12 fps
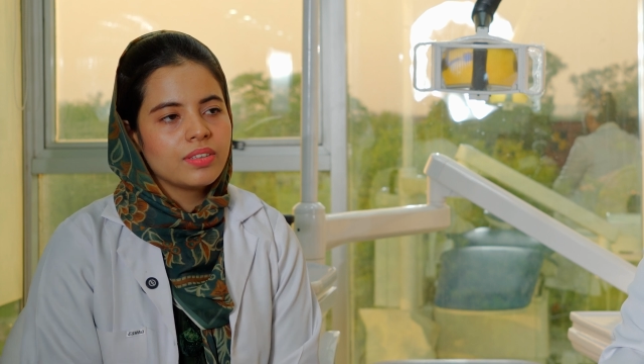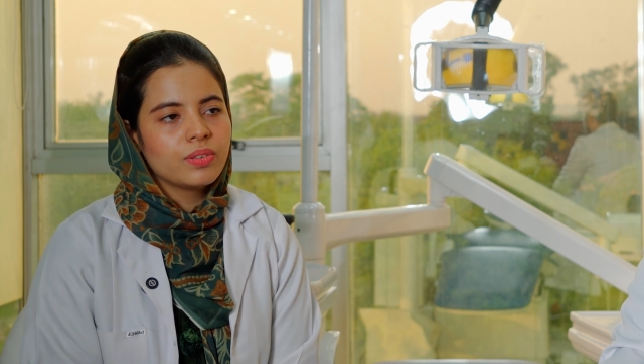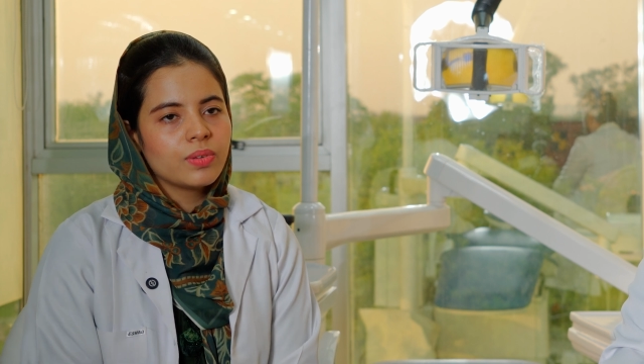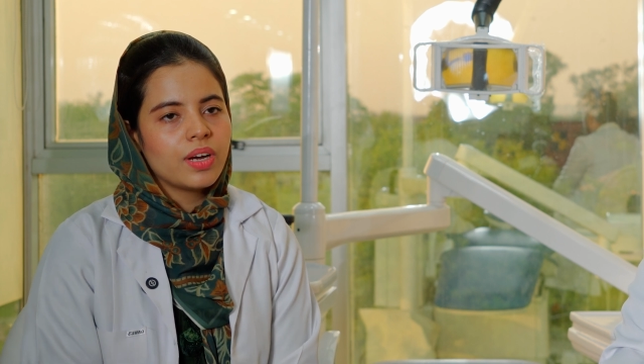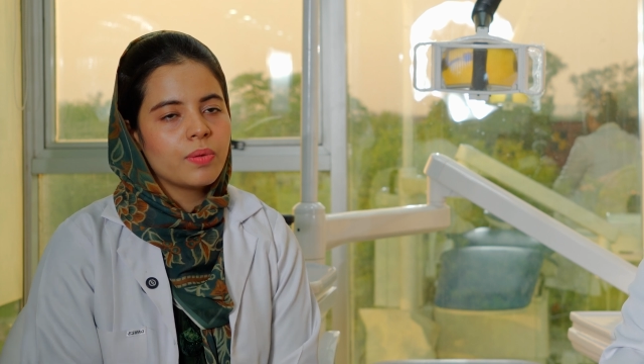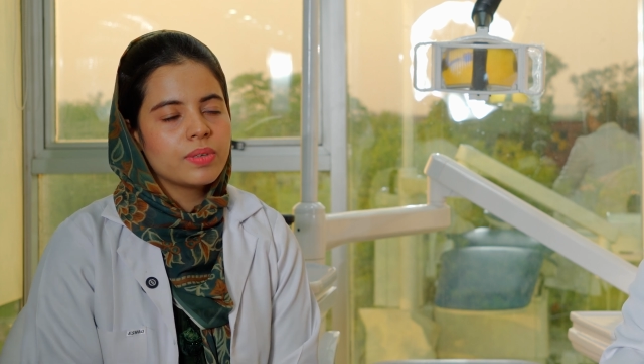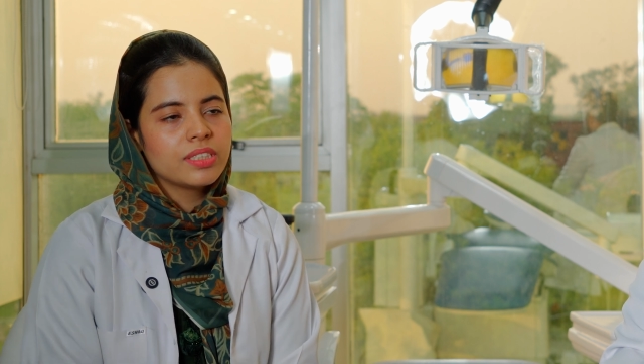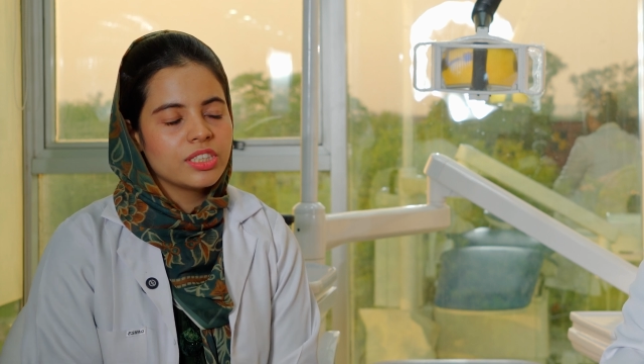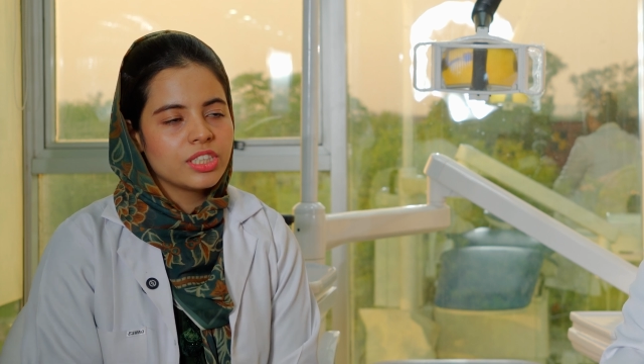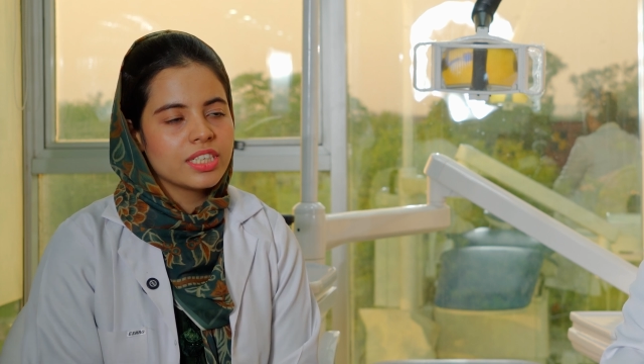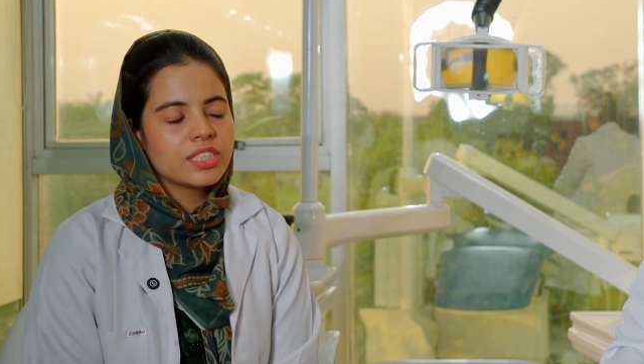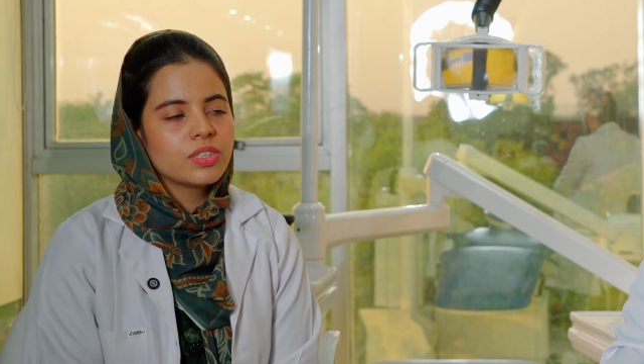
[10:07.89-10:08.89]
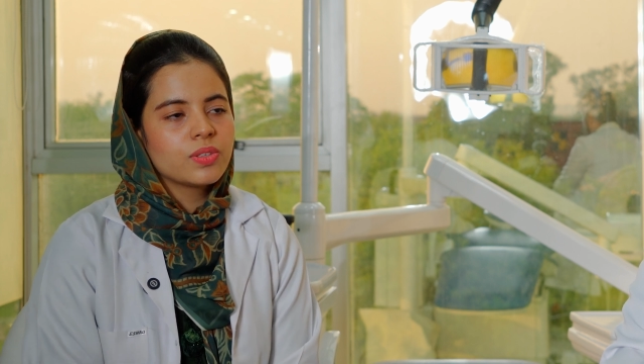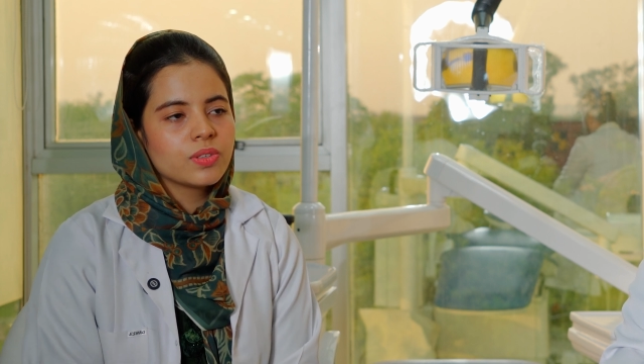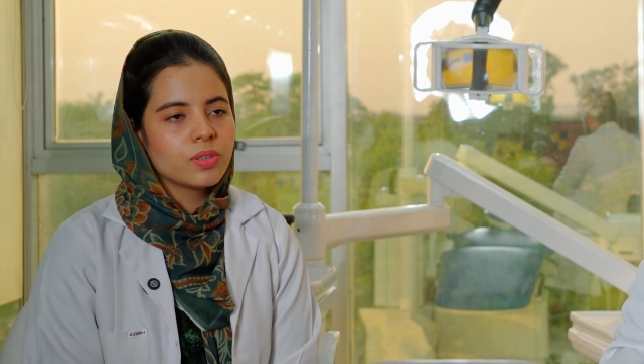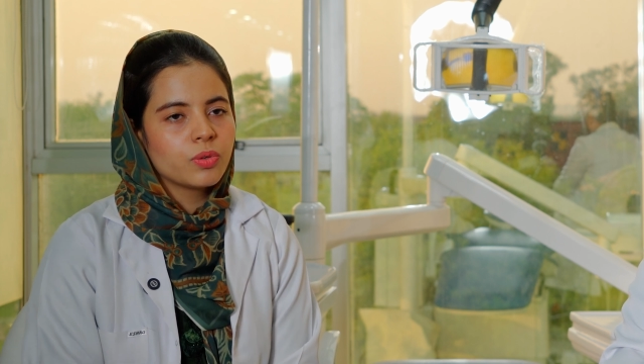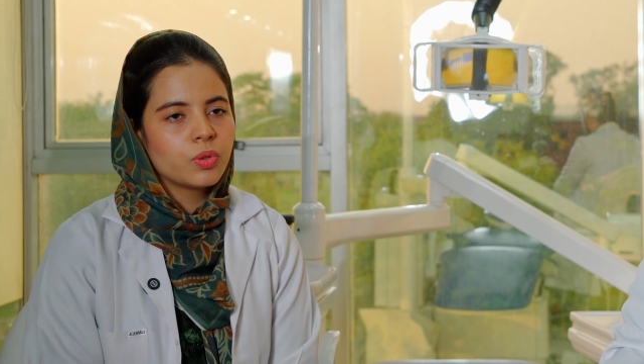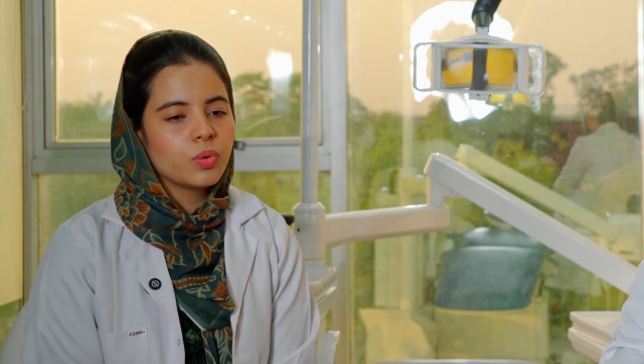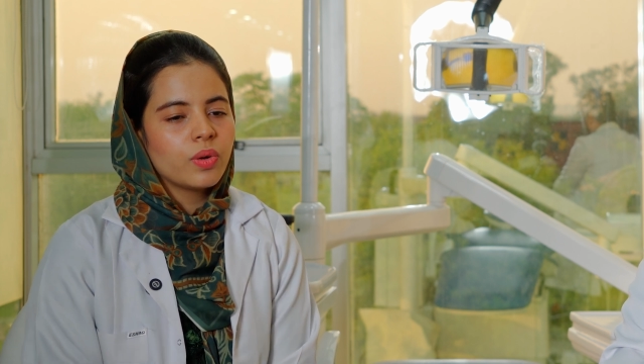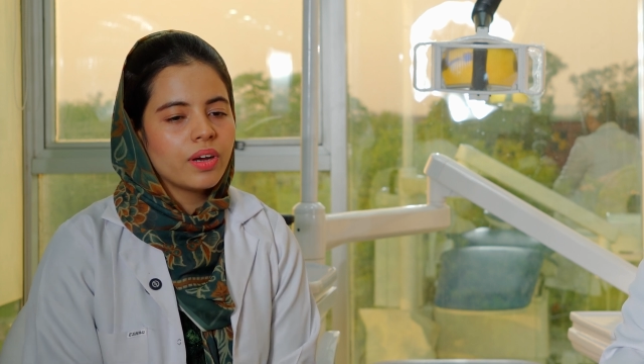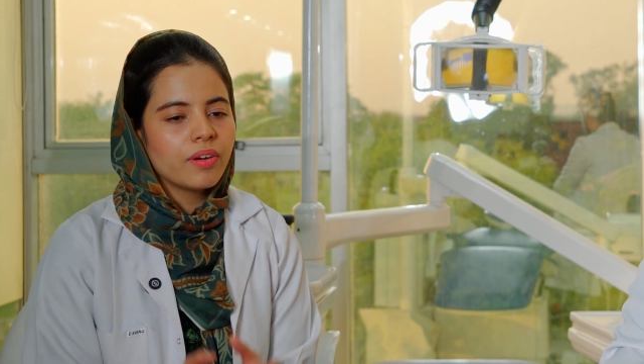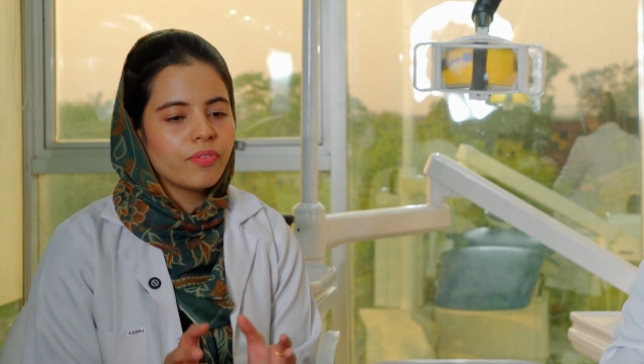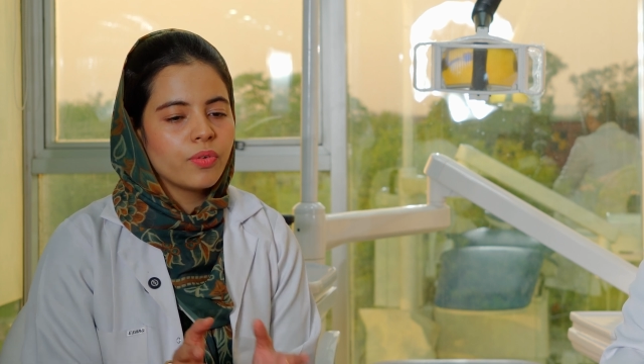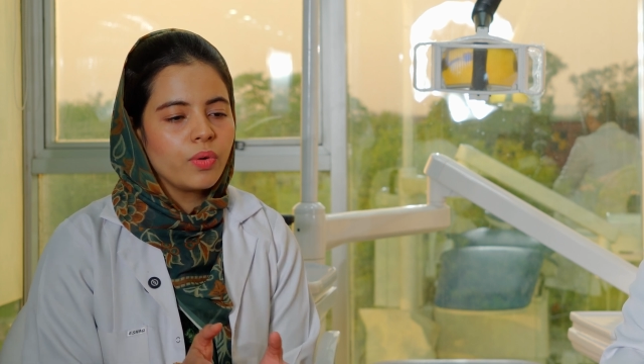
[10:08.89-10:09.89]
So I would suggest to
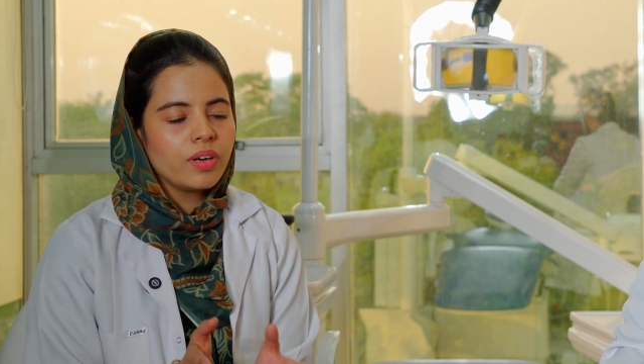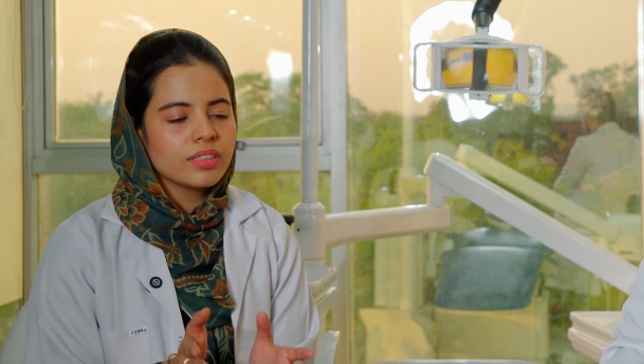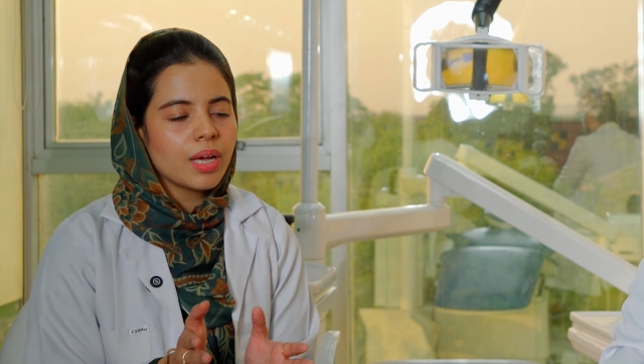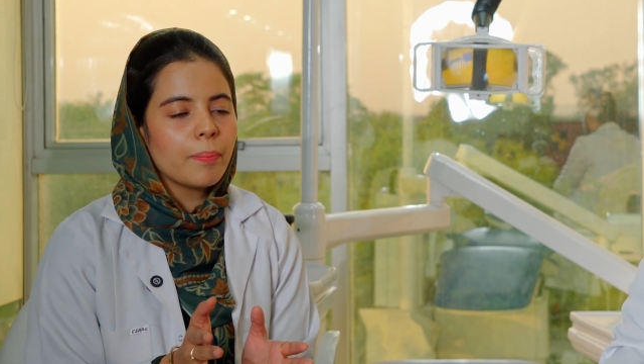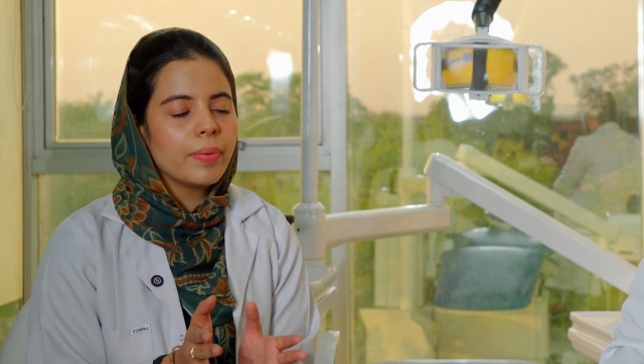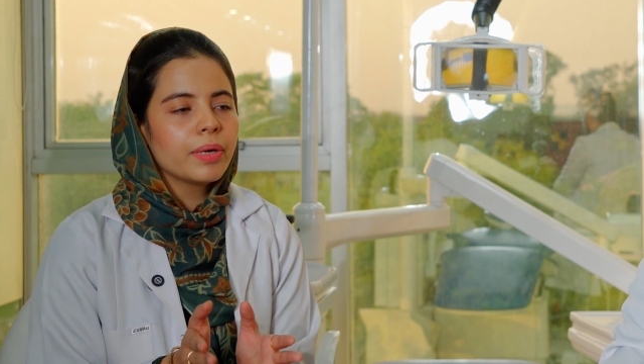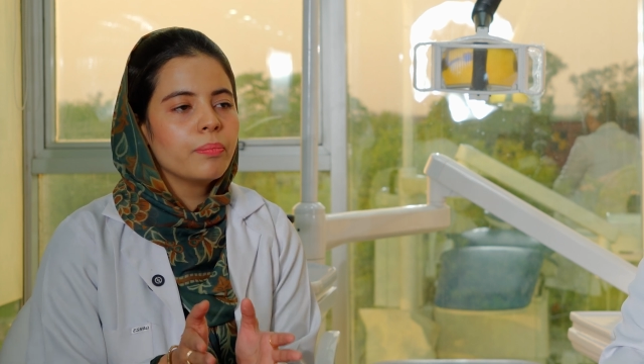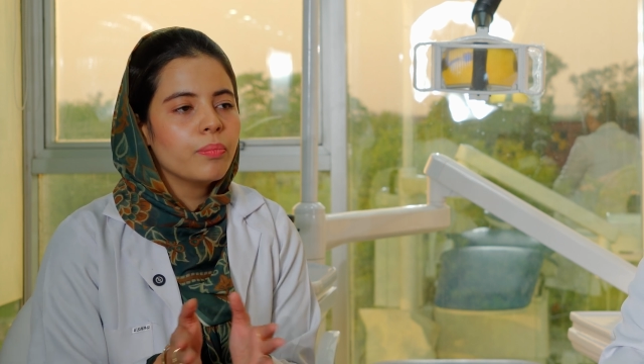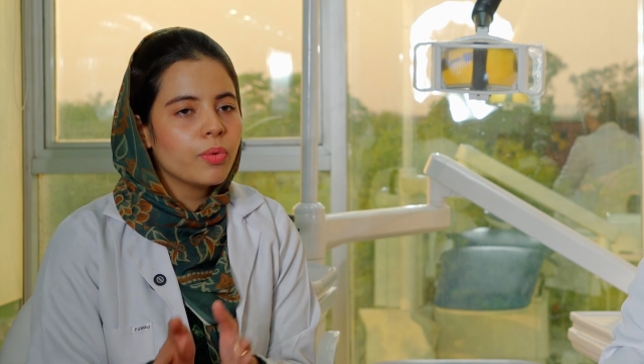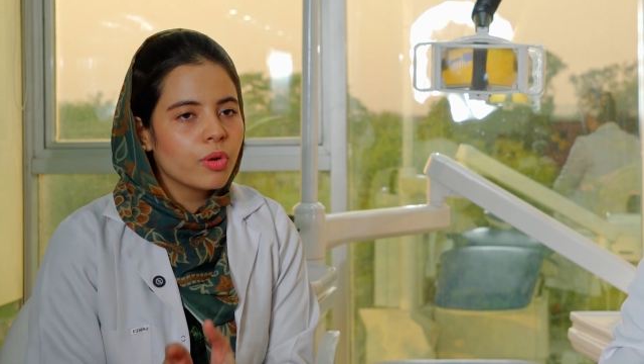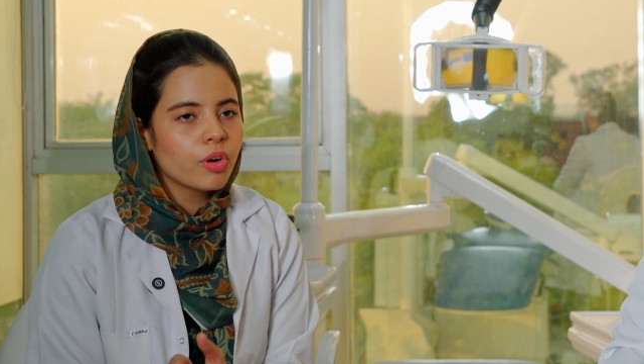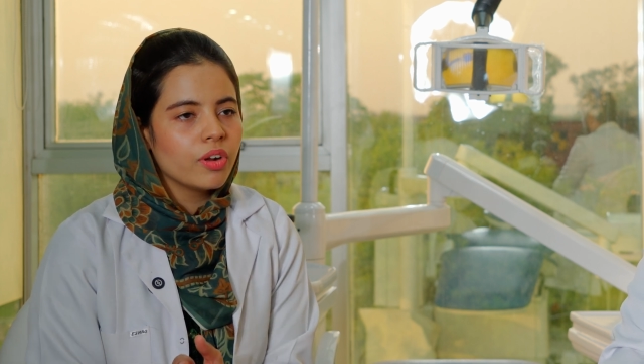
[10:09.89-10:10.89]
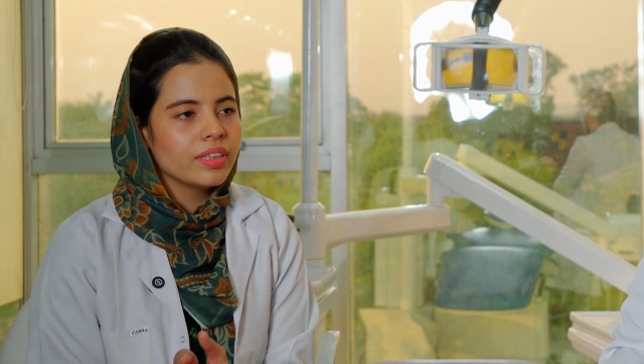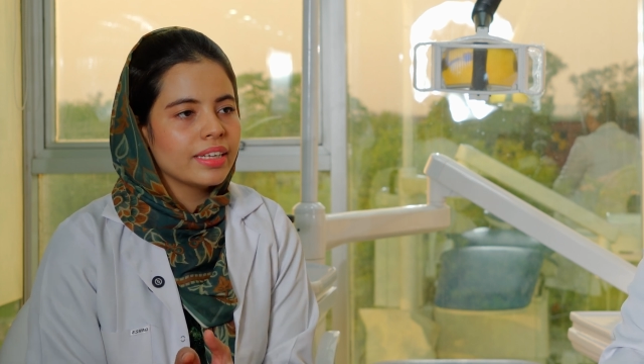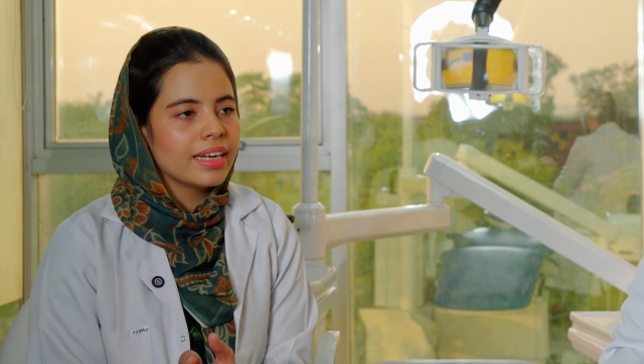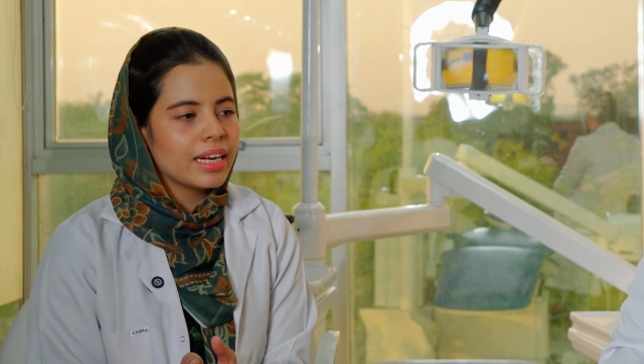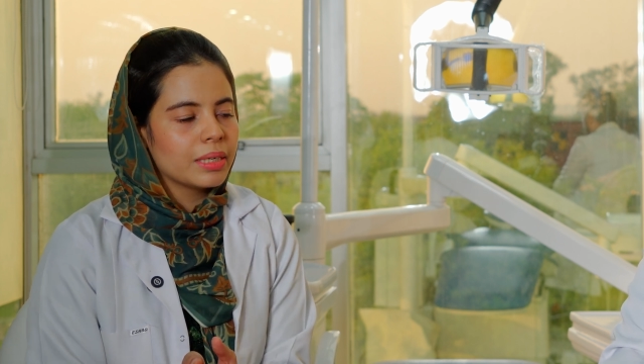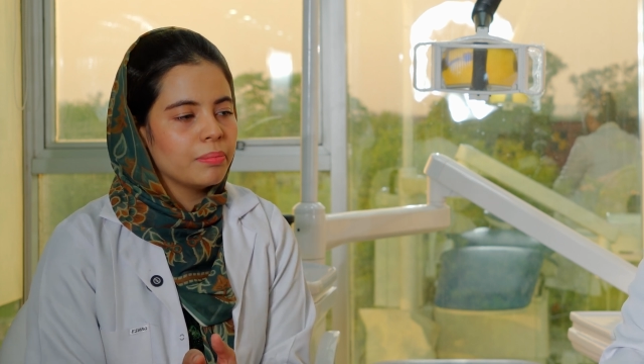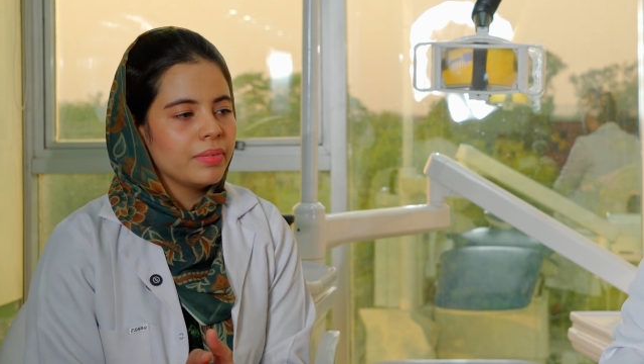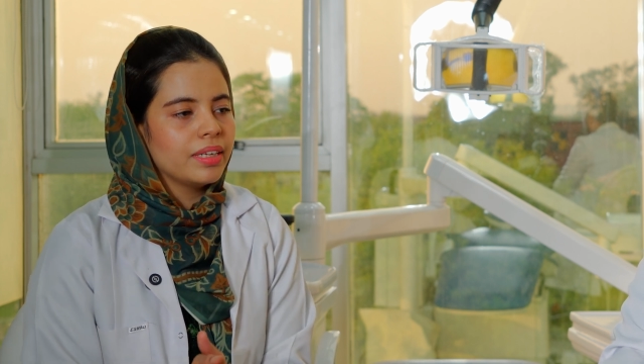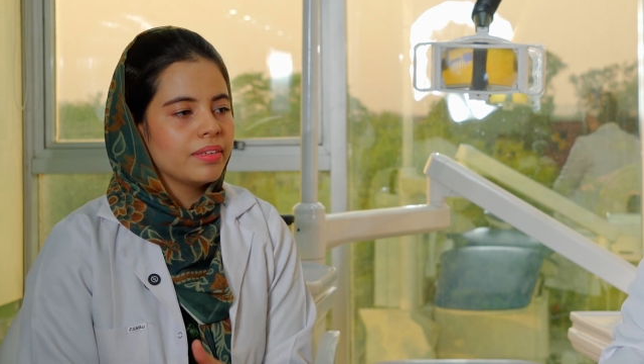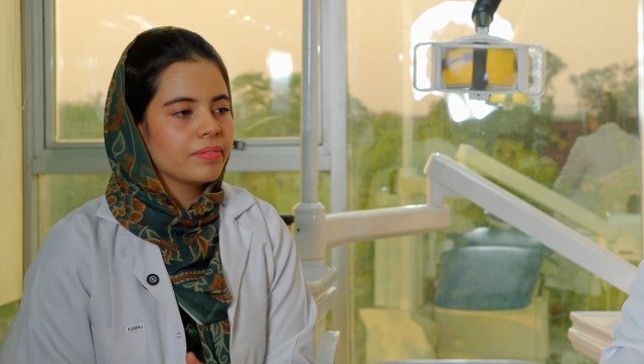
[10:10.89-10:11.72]
focus a bit more on the anatomy.